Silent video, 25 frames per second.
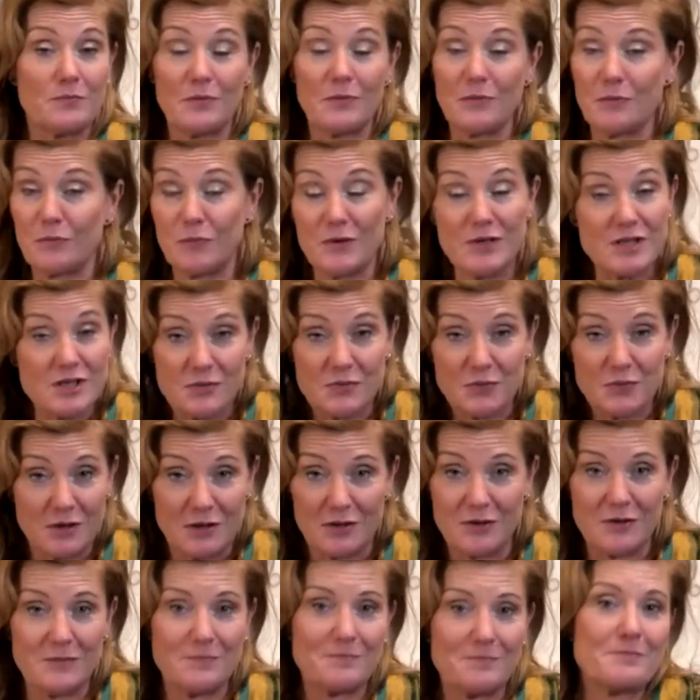wish we
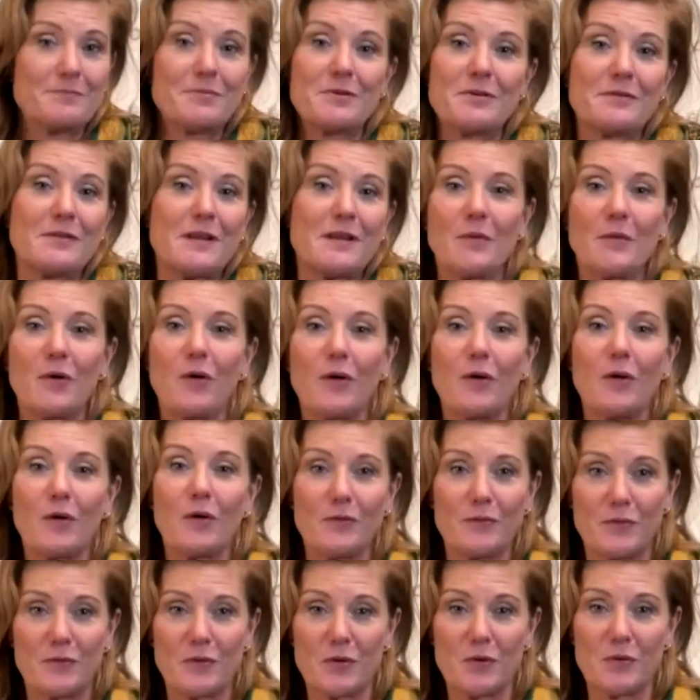could put them all
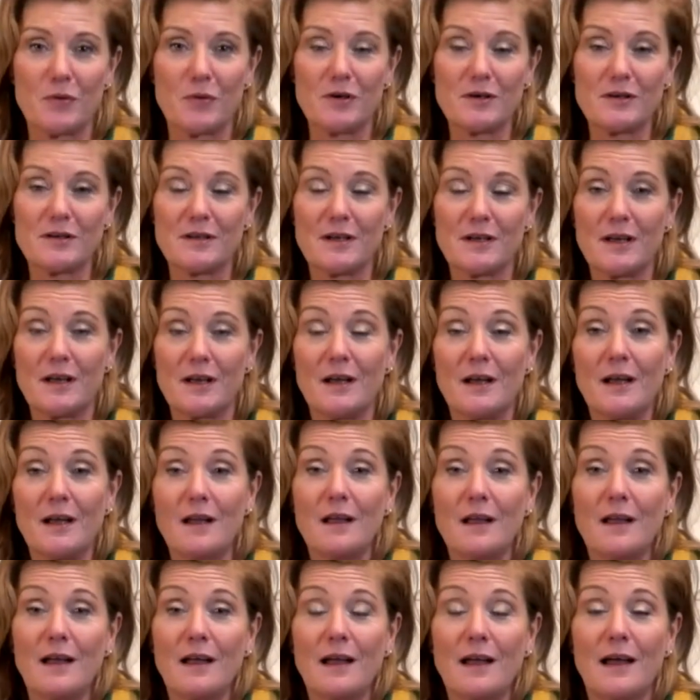forward.
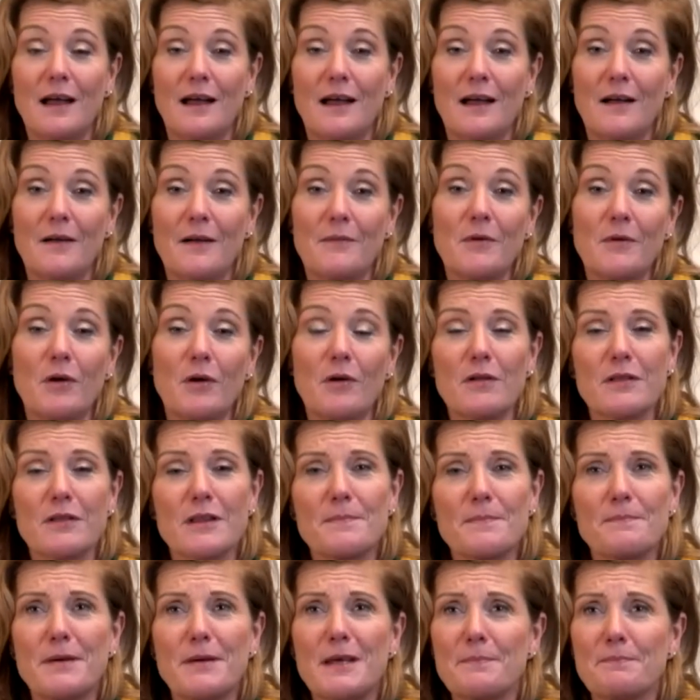All
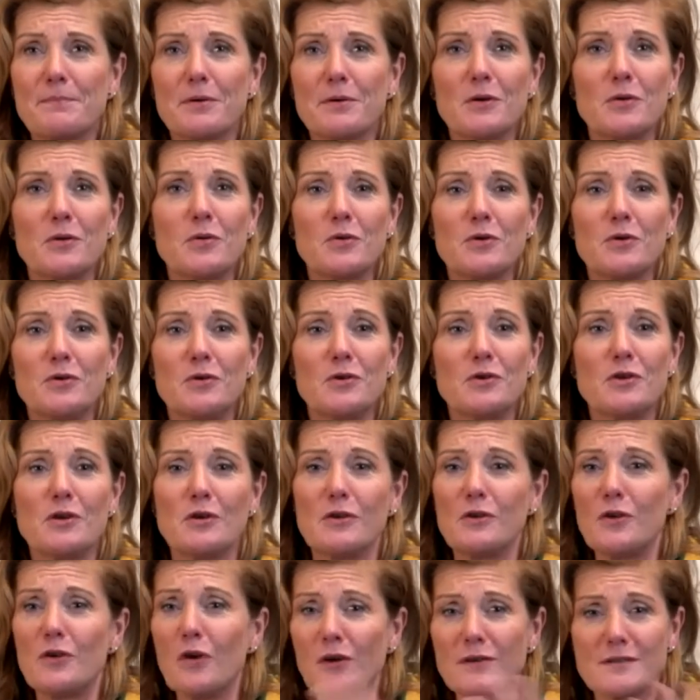the people who you
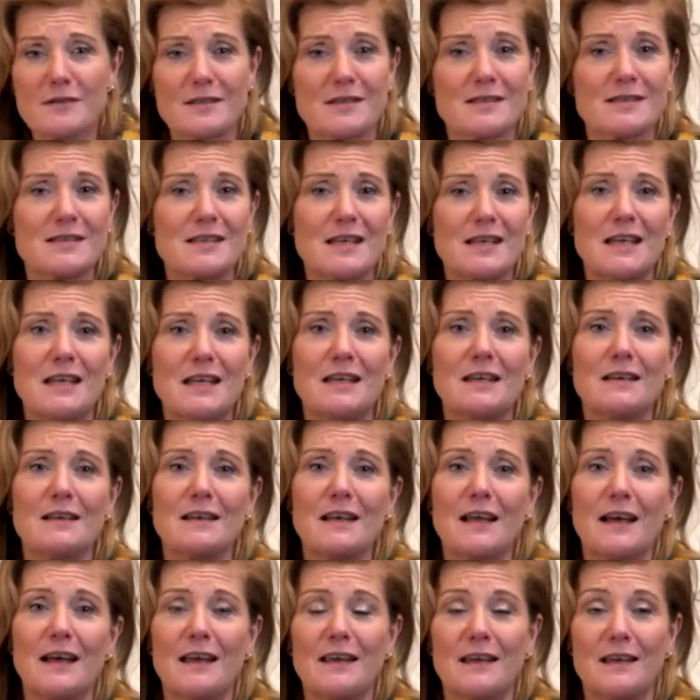did not see,
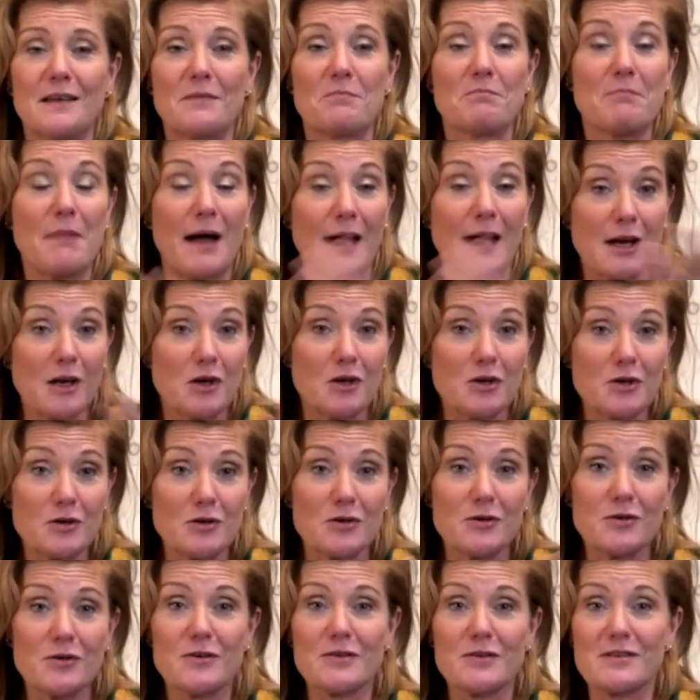like
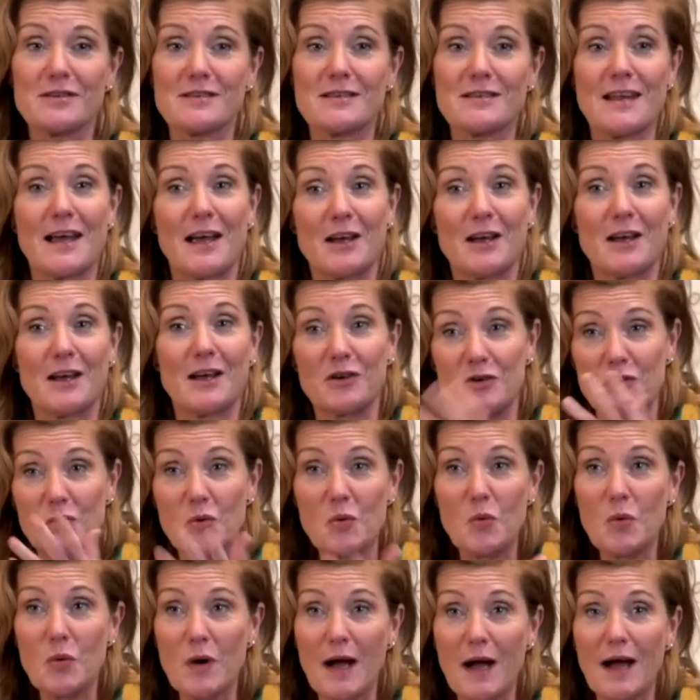Magnus, like
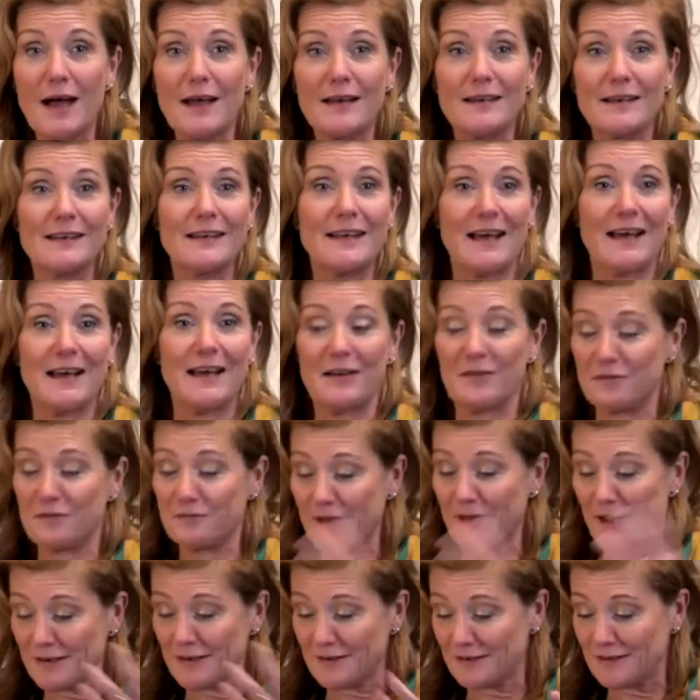Johan, like
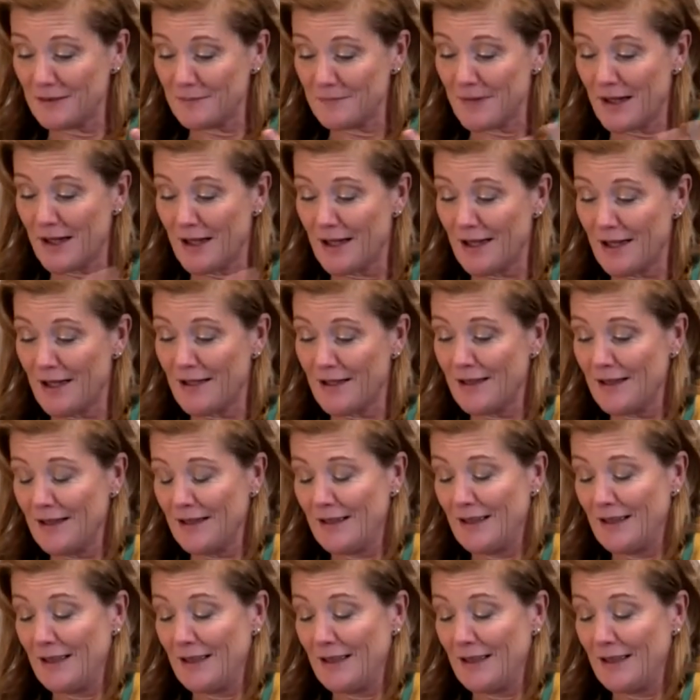Fatima,